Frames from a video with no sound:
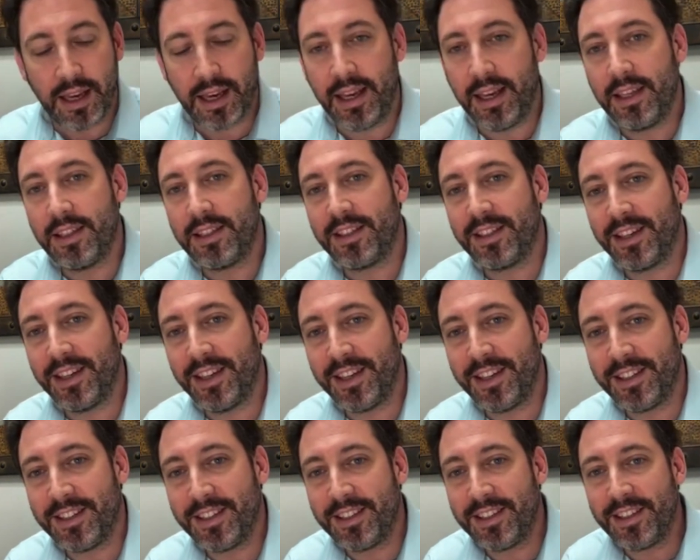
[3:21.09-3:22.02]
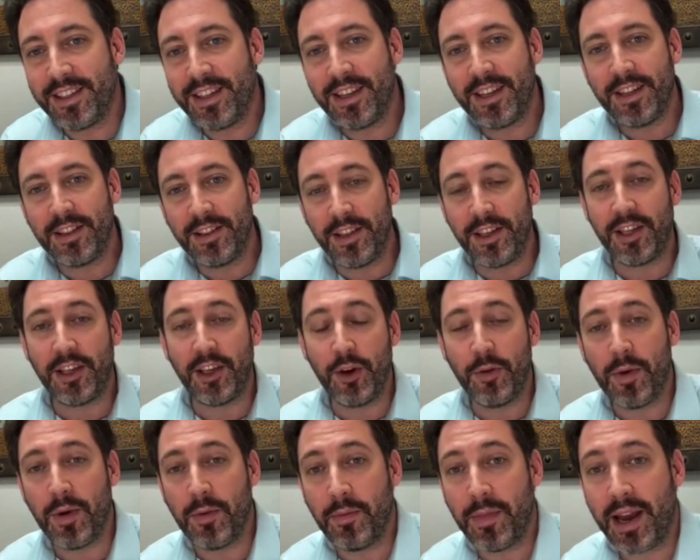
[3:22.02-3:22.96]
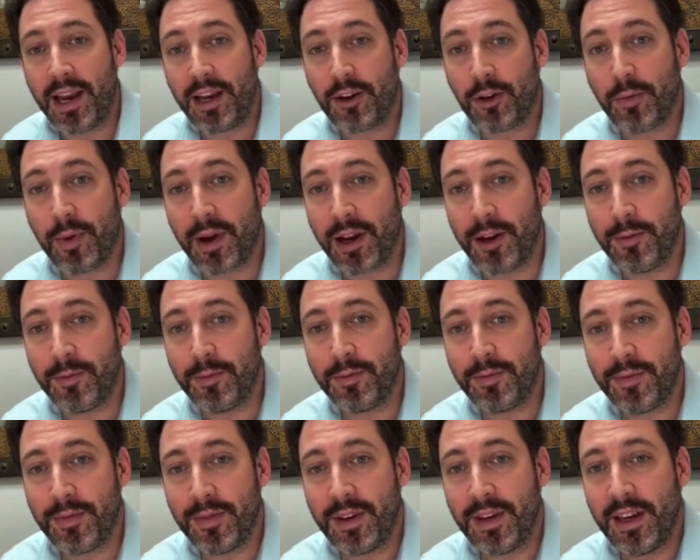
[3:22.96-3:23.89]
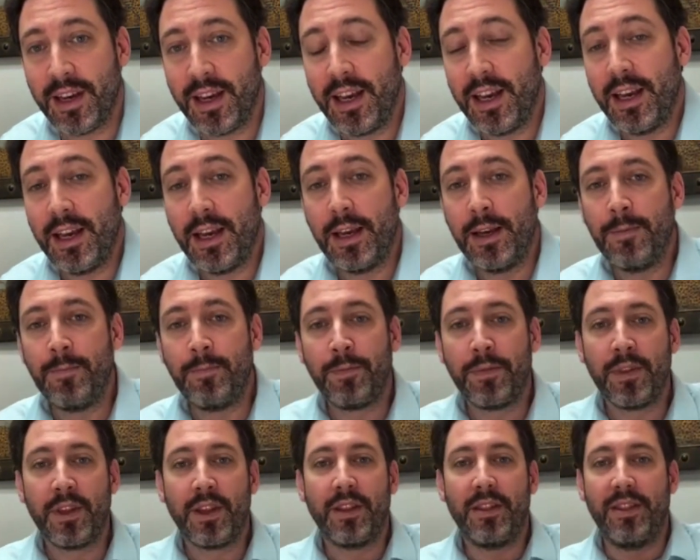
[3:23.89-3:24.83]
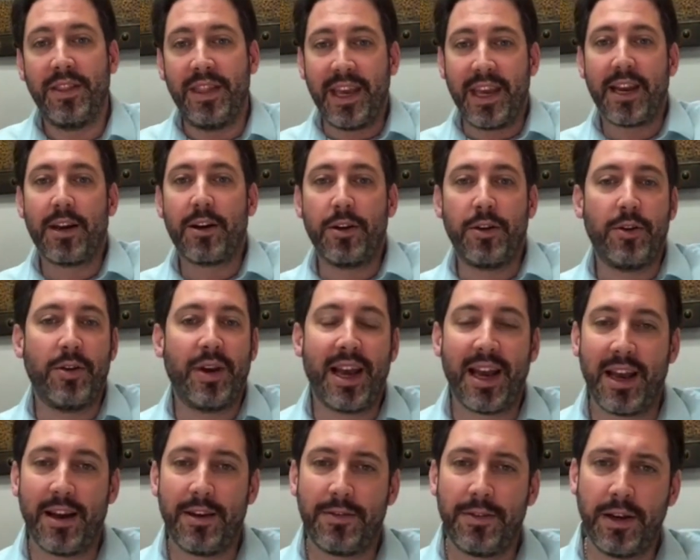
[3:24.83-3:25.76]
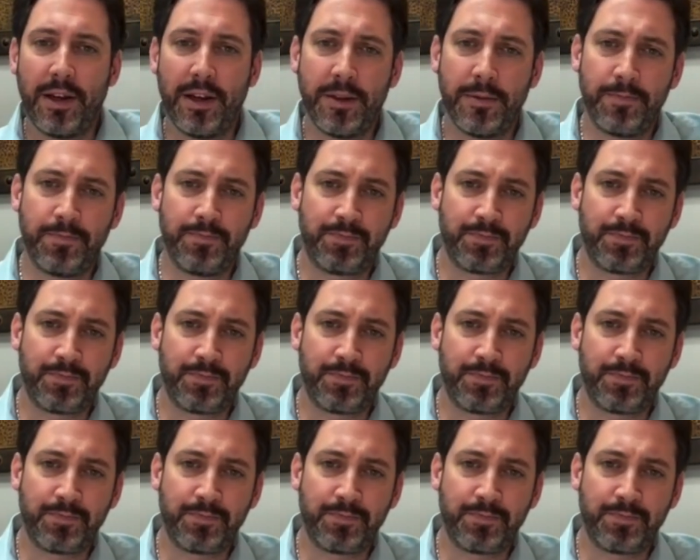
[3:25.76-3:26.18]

is in the human microbiome. There you have